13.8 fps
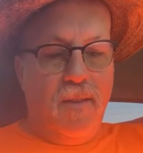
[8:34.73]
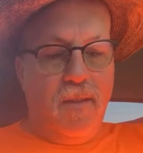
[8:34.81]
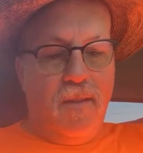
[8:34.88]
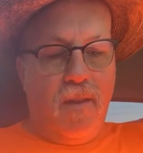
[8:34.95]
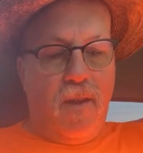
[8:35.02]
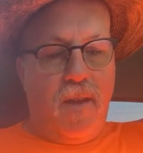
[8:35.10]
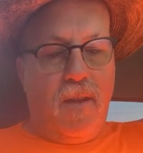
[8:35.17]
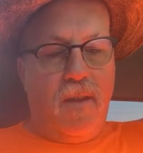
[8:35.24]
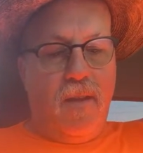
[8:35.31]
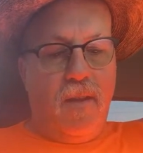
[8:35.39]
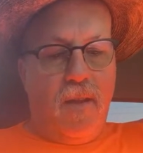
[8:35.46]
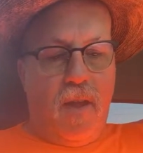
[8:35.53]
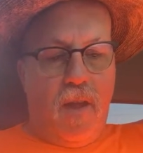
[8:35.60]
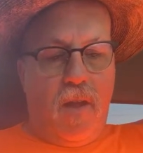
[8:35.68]
All right.
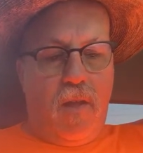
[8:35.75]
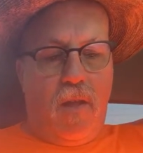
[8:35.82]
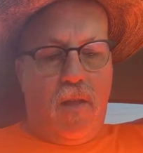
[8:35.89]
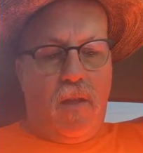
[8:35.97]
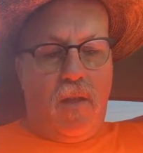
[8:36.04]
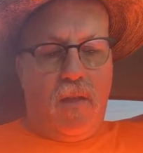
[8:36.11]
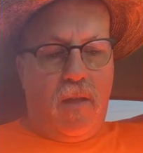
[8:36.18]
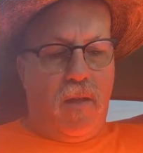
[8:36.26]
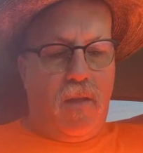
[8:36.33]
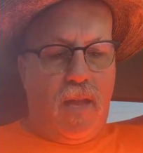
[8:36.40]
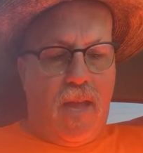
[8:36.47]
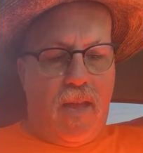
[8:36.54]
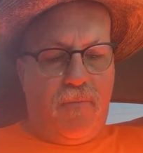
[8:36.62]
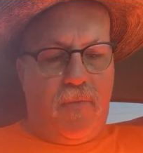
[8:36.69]
I'll
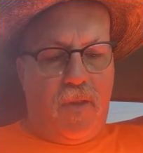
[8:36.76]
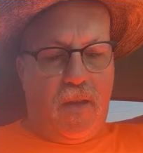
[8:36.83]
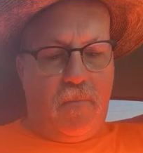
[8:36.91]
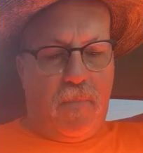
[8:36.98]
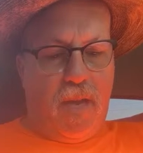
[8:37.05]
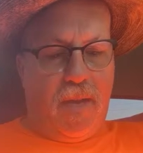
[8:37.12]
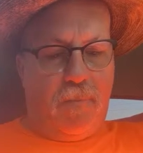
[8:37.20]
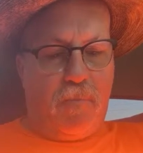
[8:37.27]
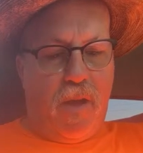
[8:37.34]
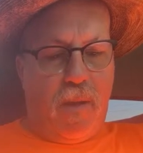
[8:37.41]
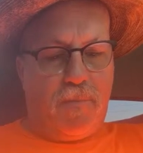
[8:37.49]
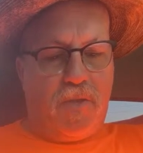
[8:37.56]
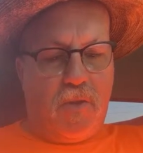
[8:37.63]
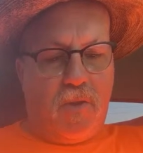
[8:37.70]
have my
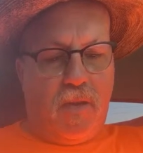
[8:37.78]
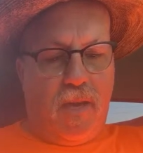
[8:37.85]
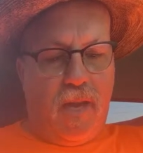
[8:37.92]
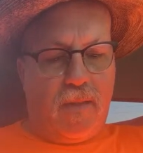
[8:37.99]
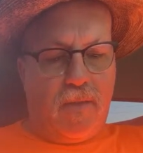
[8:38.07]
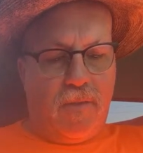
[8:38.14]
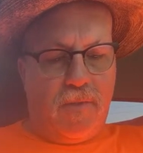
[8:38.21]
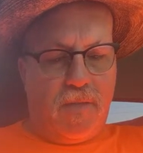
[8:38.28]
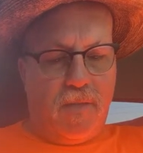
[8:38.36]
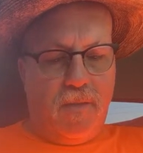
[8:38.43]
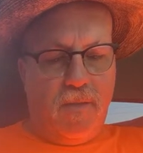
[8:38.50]
Pop-Tart. You got those?